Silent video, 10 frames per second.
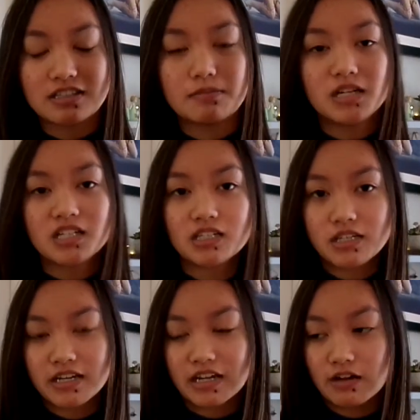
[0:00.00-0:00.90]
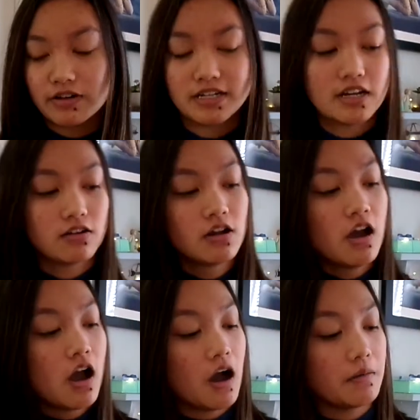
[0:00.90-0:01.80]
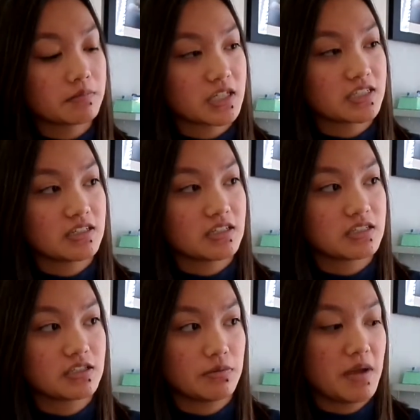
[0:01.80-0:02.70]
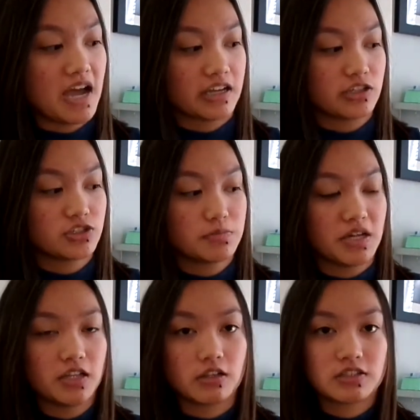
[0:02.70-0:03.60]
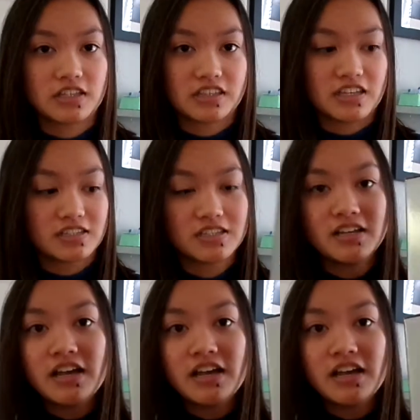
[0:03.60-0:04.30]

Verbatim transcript: I'm not going to take it out right now because um, it is still packaged, but it looks like this.